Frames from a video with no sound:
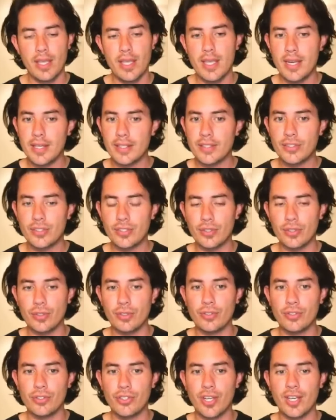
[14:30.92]
It is
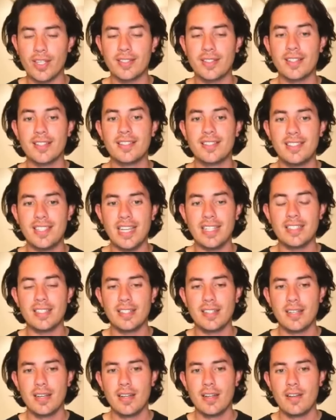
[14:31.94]
to just
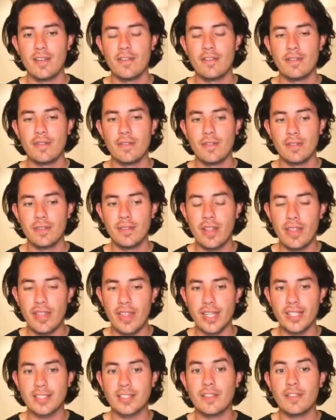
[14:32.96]
set the
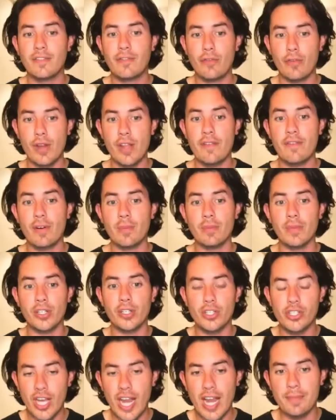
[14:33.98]
things free from
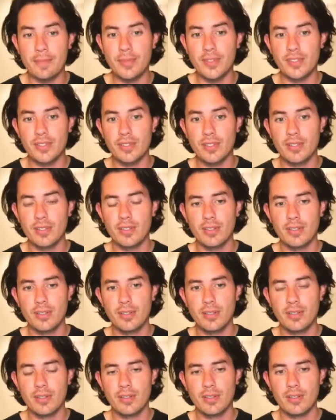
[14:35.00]
their shapes,
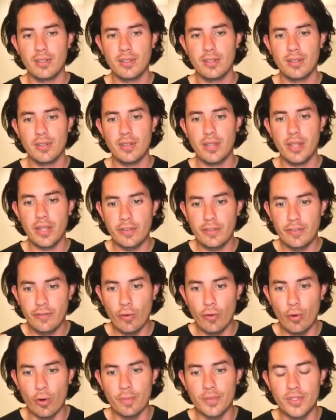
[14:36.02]
their
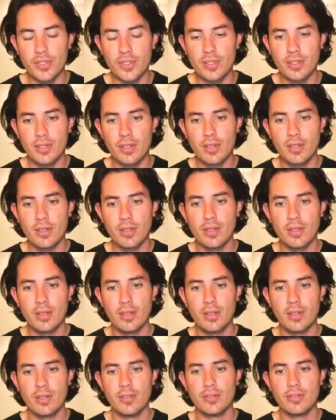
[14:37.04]
forms,
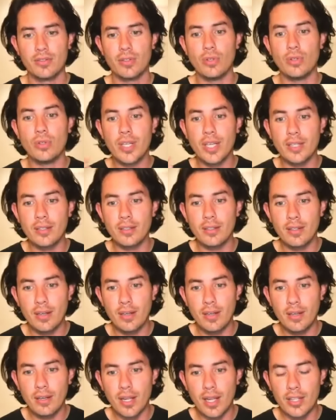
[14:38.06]
so you
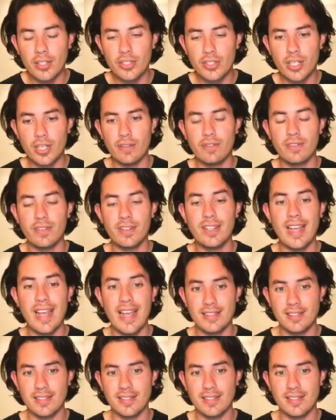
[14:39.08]
can achieve the